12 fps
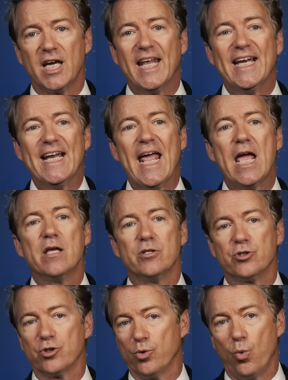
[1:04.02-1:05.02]
and an
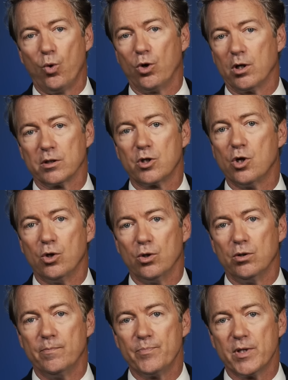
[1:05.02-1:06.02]
end to the war on
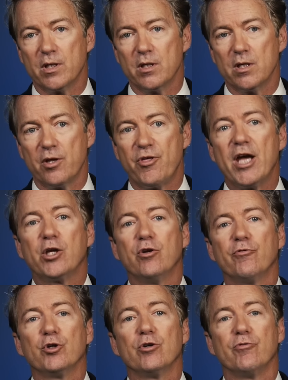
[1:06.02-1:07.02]
coal. Thank you
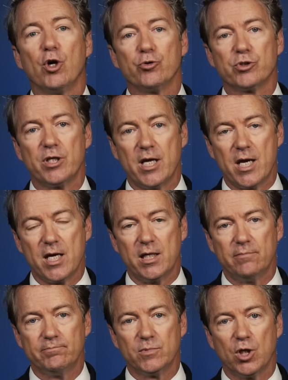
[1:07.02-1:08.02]
for your vote
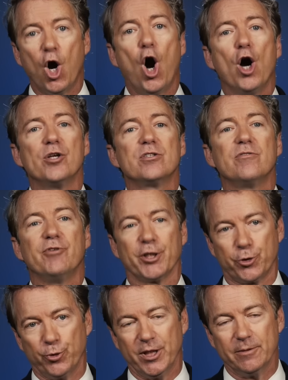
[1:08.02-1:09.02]
today. On to
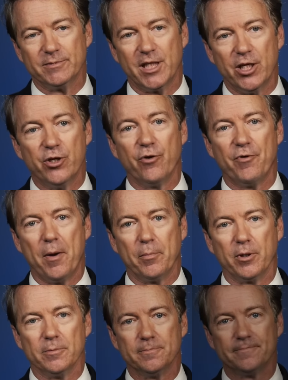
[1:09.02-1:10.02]
victory in
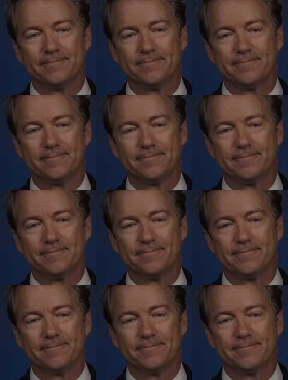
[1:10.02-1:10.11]
November.